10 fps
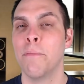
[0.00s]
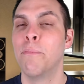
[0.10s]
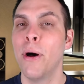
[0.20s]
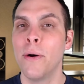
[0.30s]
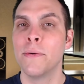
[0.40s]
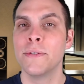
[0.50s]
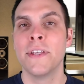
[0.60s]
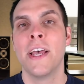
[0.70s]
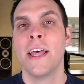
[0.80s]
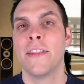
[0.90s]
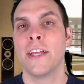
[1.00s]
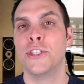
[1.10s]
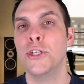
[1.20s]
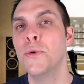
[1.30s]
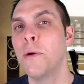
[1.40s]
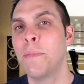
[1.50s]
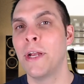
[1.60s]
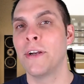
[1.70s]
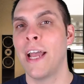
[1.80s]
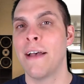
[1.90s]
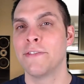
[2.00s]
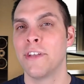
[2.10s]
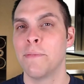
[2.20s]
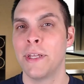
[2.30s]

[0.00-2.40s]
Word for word: bones that do appear to have some